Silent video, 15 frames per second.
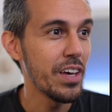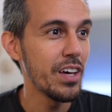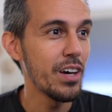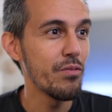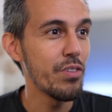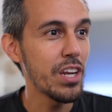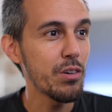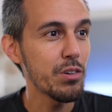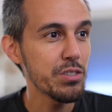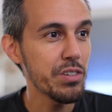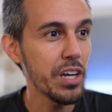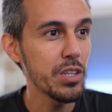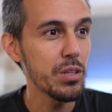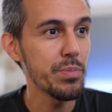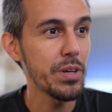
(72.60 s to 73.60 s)
Affinity was
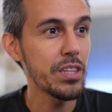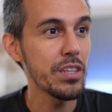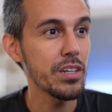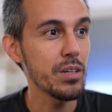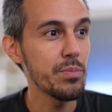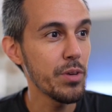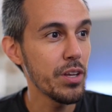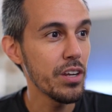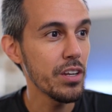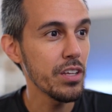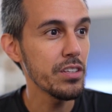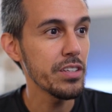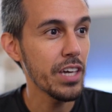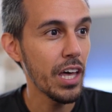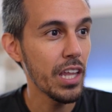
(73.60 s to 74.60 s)
created to bring the community
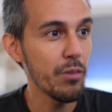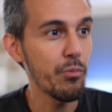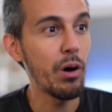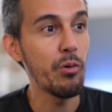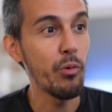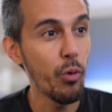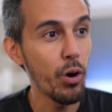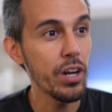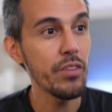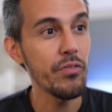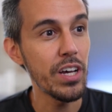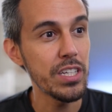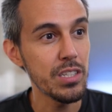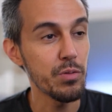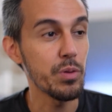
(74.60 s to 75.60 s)
together while rewarding
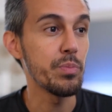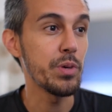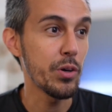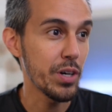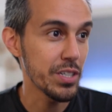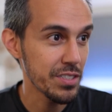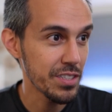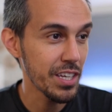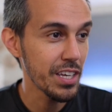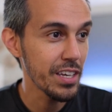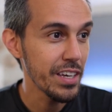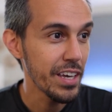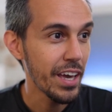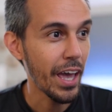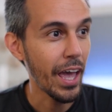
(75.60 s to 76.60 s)
investors with B U S D
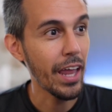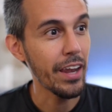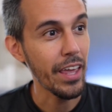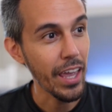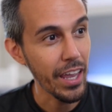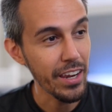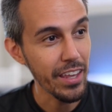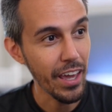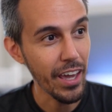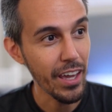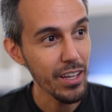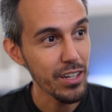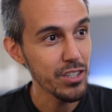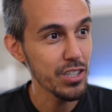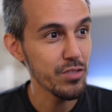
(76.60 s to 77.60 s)
and A D A
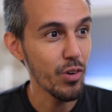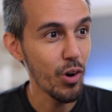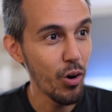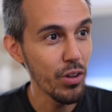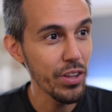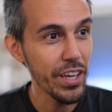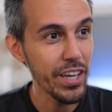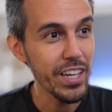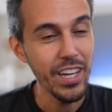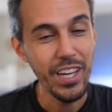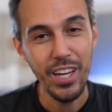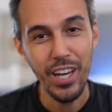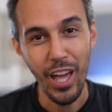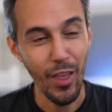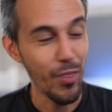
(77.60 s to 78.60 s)
just for holding.
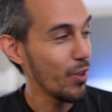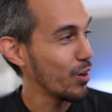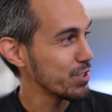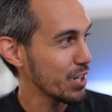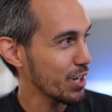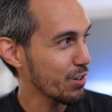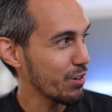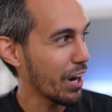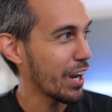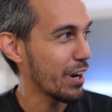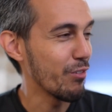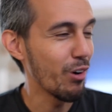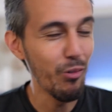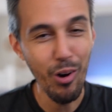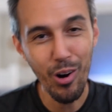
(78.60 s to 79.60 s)
And those are great
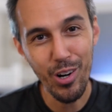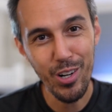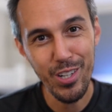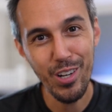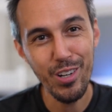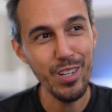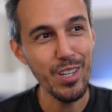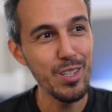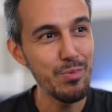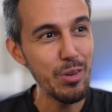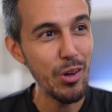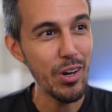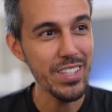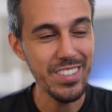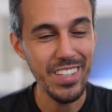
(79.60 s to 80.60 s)
reward tokens. B U
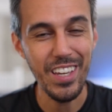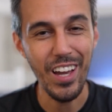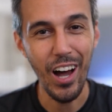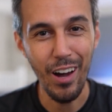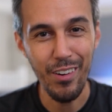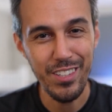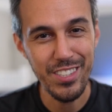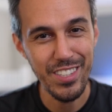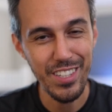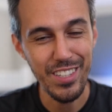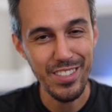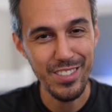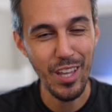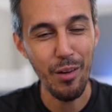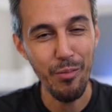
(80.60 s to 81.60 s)
S D, obviously
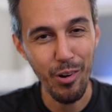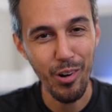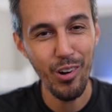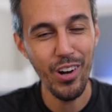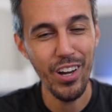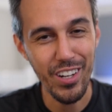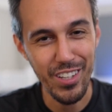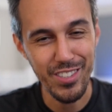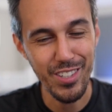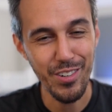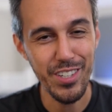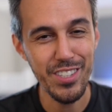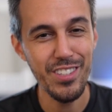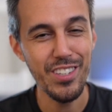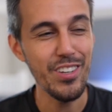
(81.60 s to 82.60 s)
stable coin, it's
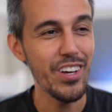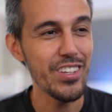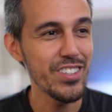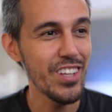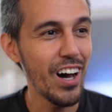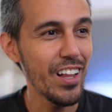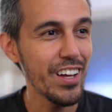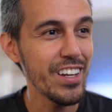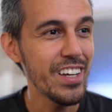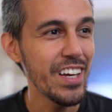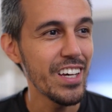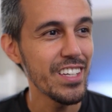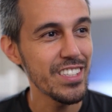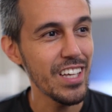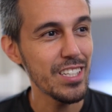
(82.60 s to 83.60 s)
always the U S dollar.
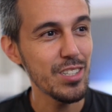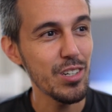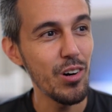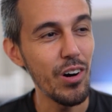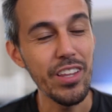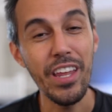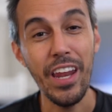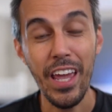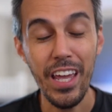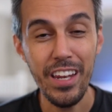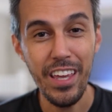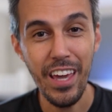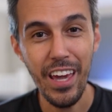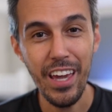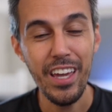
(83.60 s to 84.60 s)
So that's cool. And then A D
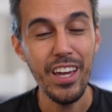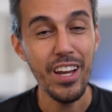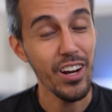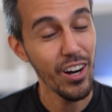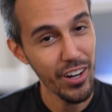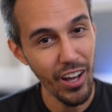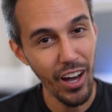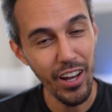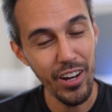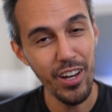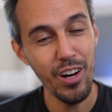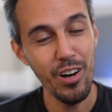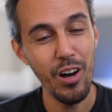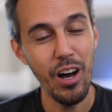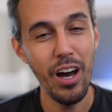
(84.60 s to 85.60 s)
A,
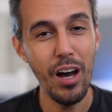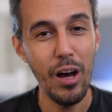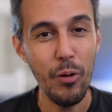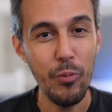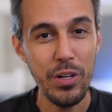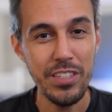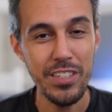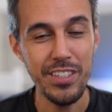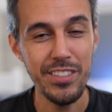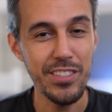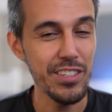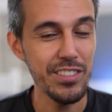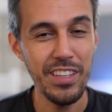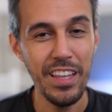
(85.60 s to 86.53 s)
Cardano, uh, which is just